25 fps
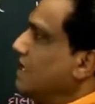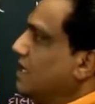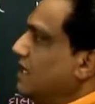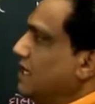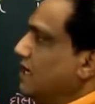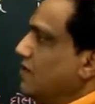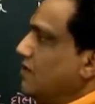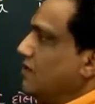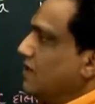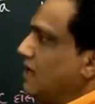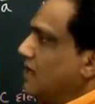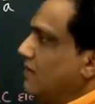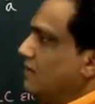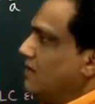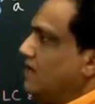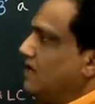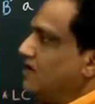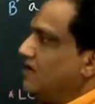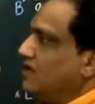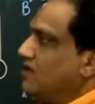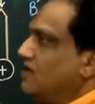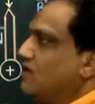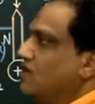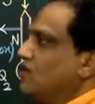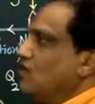Now tell
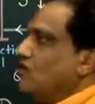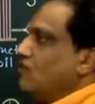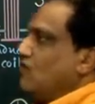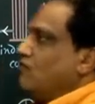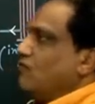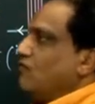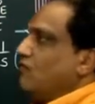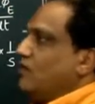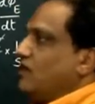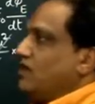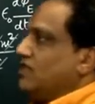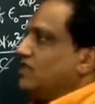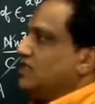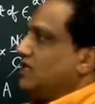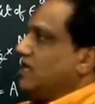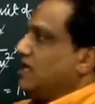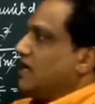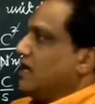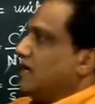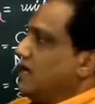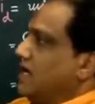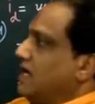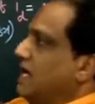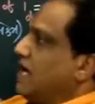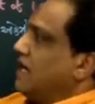me, what is the
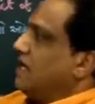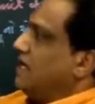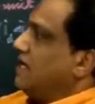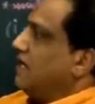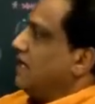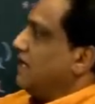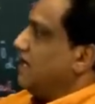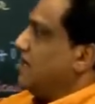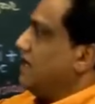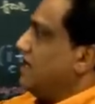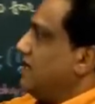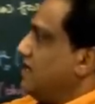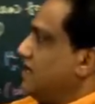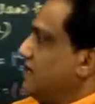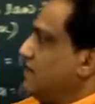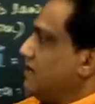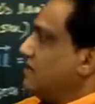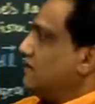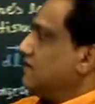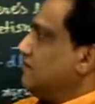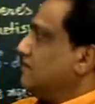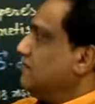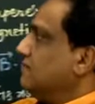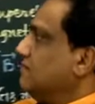current entering here?